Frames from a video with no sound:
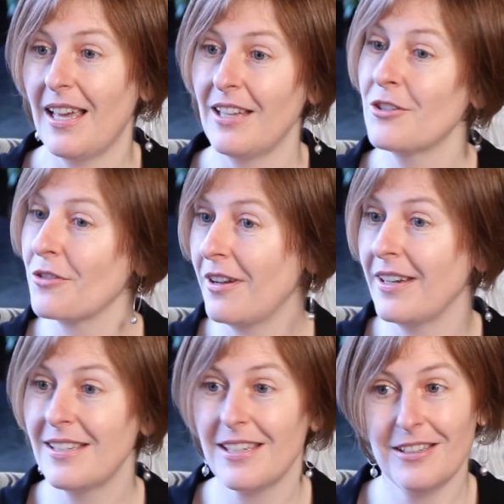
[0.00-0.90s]
and
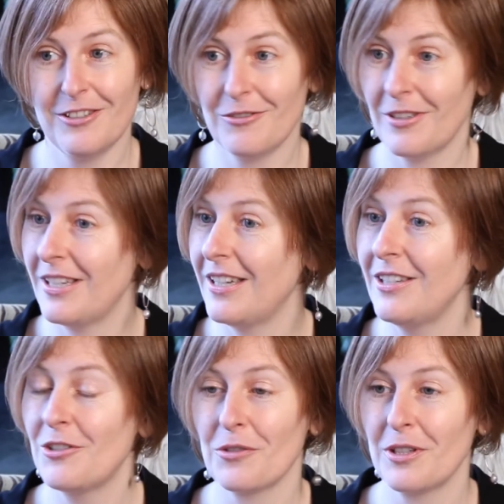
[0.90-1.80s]
trying to
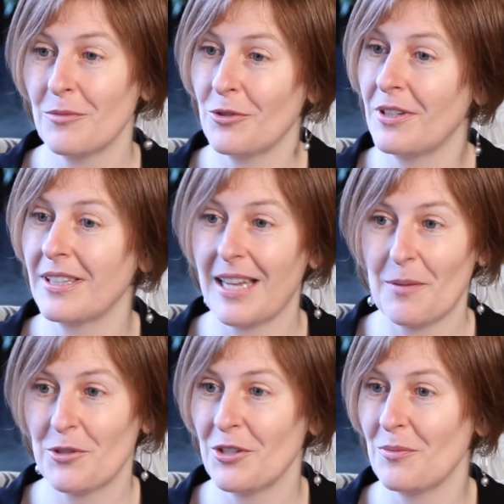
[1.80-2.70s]
enjoy them all and
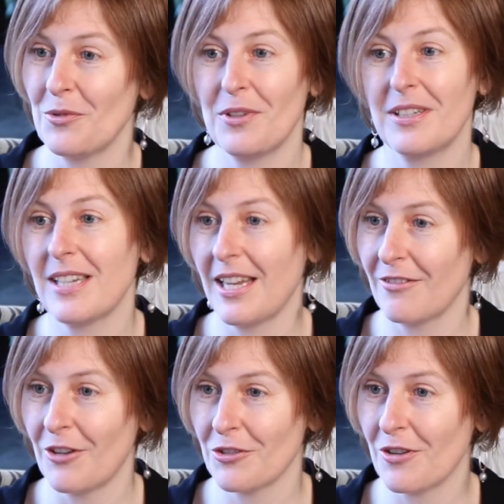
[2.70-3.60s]
capture them all and take
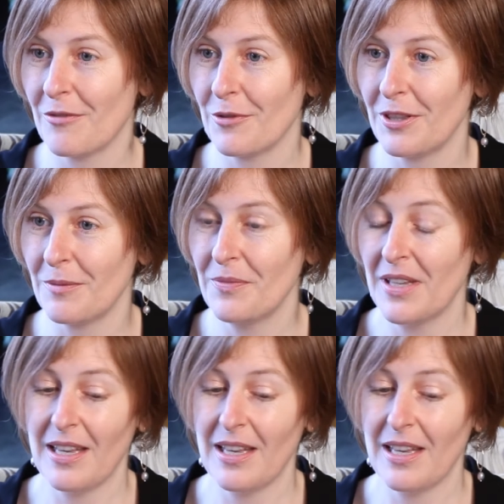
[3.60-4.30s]
a photograph with them.